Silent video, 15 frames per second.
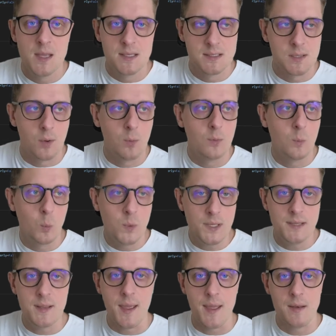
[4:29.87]
So we
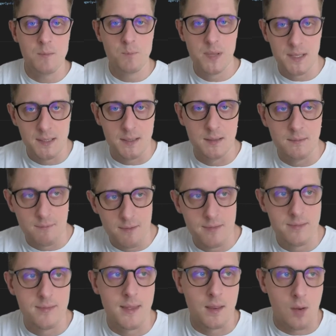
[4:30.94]
can begin
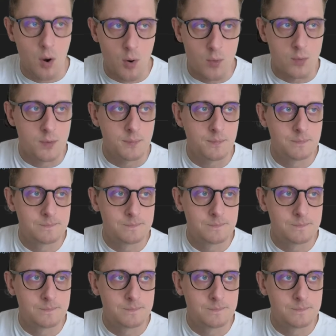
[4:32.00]
with the code.